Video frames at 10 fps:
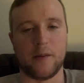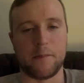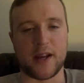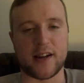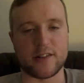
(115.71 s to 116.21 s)

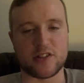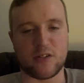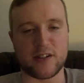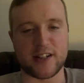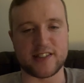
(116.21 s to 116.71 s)
because
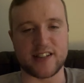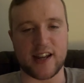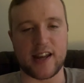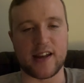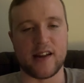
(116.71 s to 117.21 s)

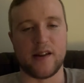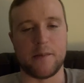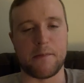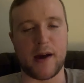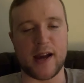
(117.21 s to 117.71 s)
obviously
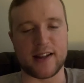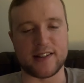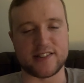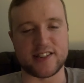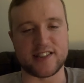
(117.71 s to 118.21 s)

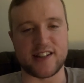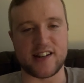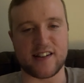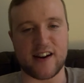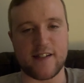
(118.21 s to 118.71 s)
Max is in
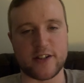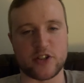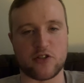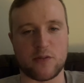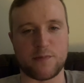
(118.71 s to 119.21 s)
a very
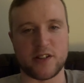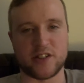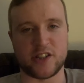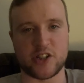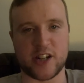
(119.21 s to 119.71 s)
strong
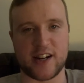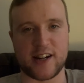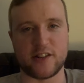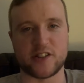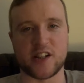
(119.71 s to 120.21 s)
position
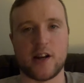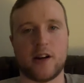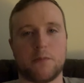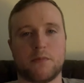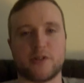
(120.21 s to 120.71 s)
and
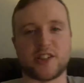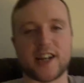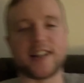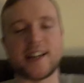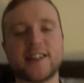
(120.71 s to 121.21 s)

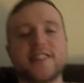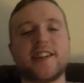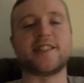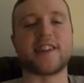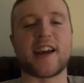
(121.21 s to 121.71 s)
Mercedes
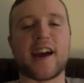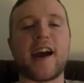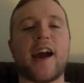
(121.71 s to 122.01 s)
need to give it